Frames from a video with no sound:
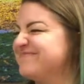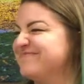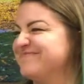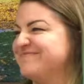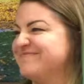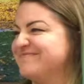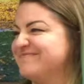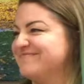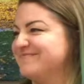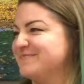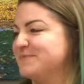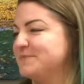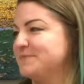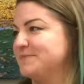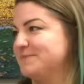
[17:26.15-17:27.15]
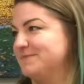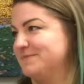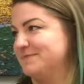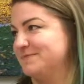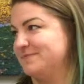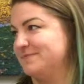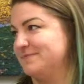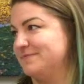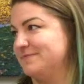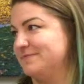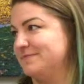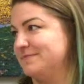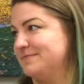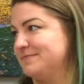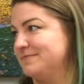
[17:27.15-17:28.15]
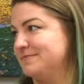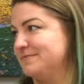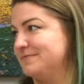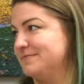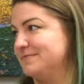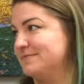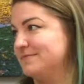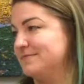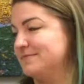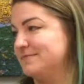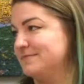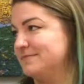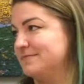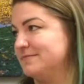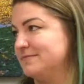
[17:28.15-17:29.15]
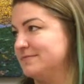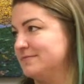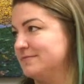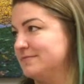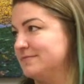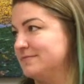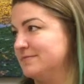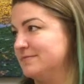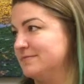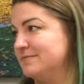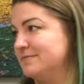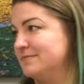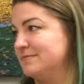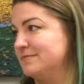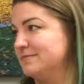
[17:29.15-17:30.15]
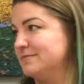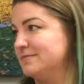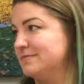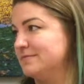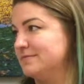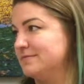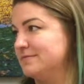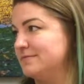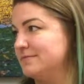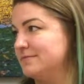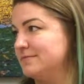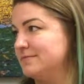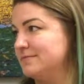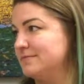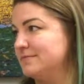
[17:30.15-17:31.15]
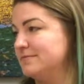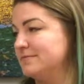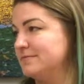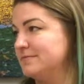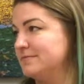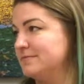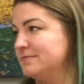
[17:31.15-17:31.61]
No words are spoken by the person on screen.